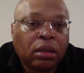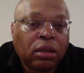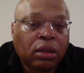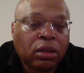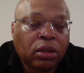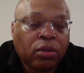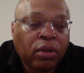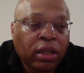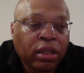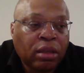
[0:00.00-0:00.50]

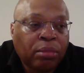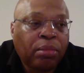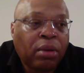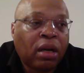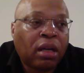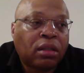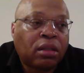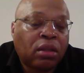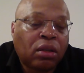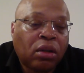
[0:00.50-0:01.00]
tried to
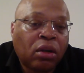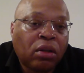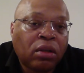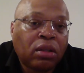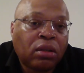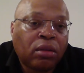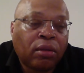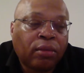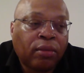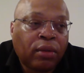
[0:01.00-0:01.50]
pass the
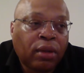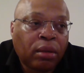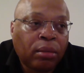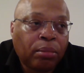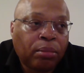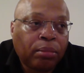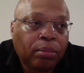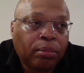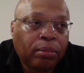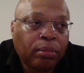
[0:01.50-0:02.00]
cost of the
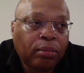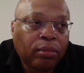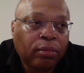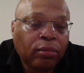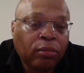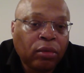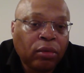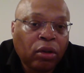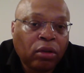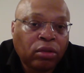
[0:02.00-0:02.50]

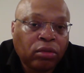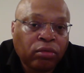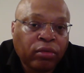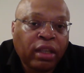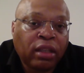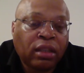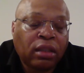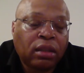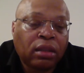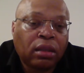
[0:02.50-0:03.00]
lost
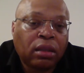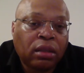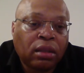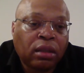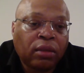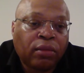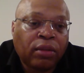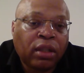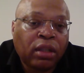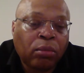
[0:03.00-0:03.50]
rents and
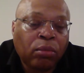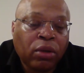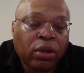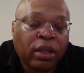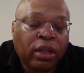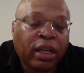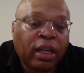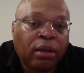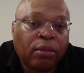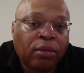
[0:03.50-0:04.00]
stuff that they
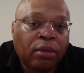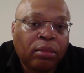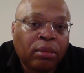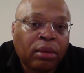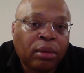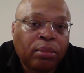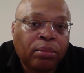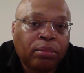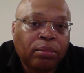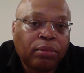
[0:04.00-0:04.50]
weren't getting from
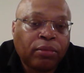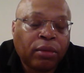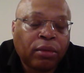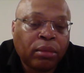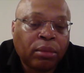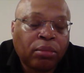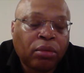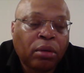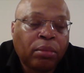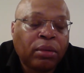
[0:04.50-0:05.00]

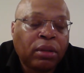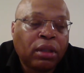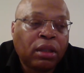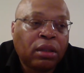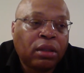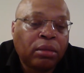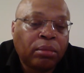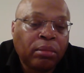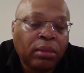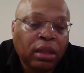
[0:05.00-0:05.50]
the property
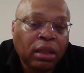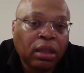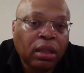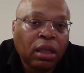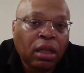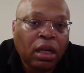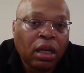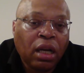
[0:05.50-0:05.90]
to me,